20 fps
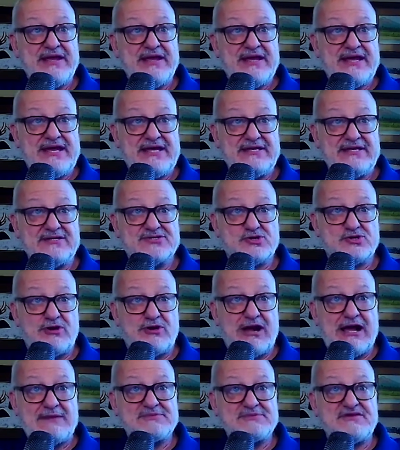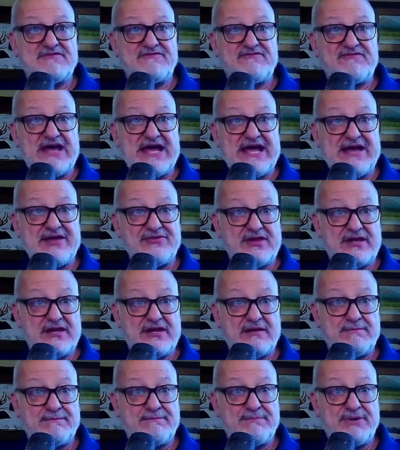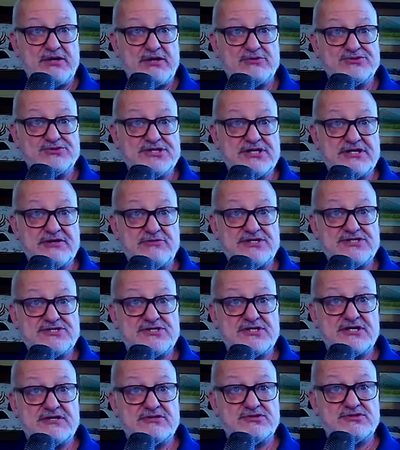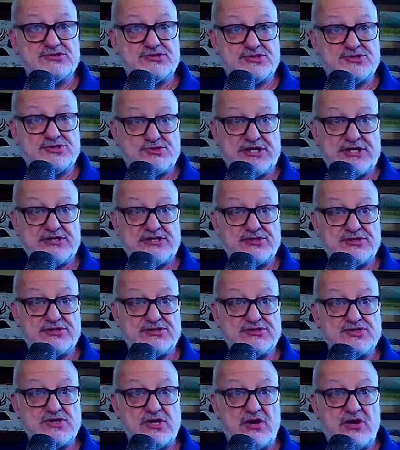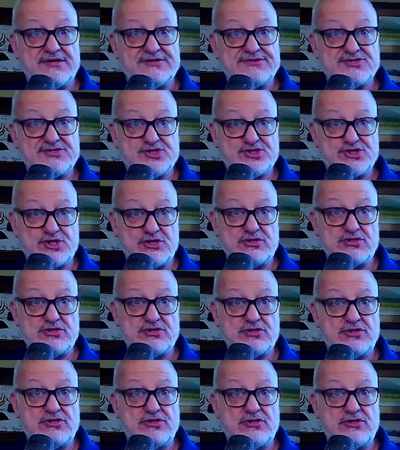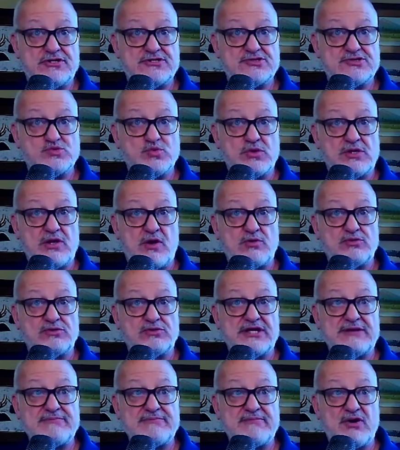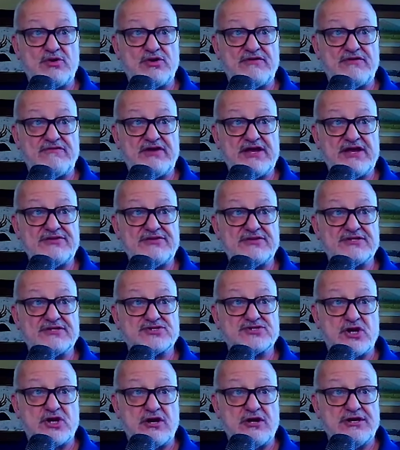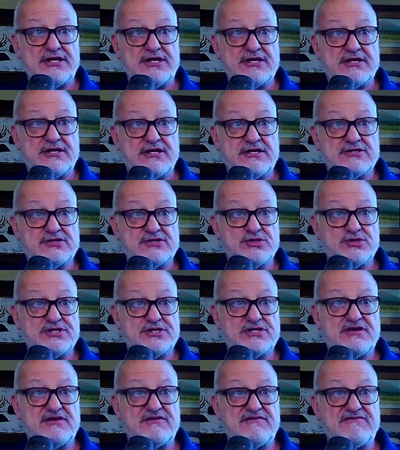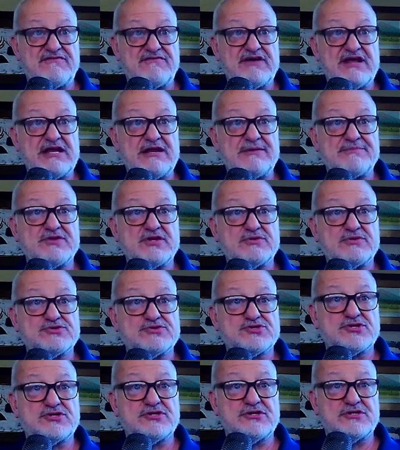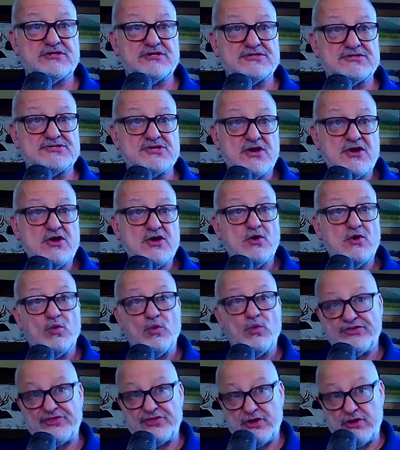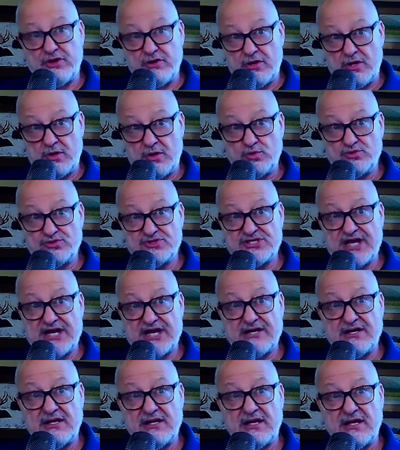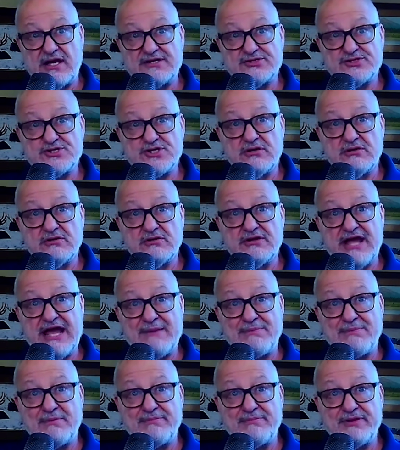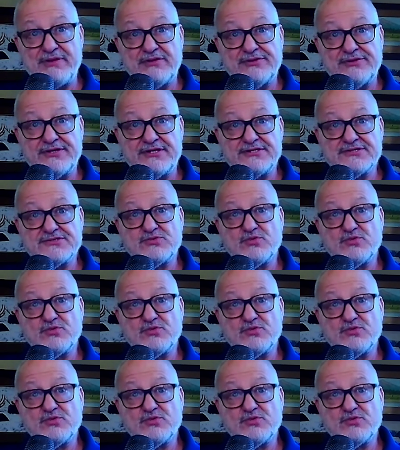He describes the fact that imposing restrictions on certain goods will only motivate the target country to develop those goods with their own technological capabilities.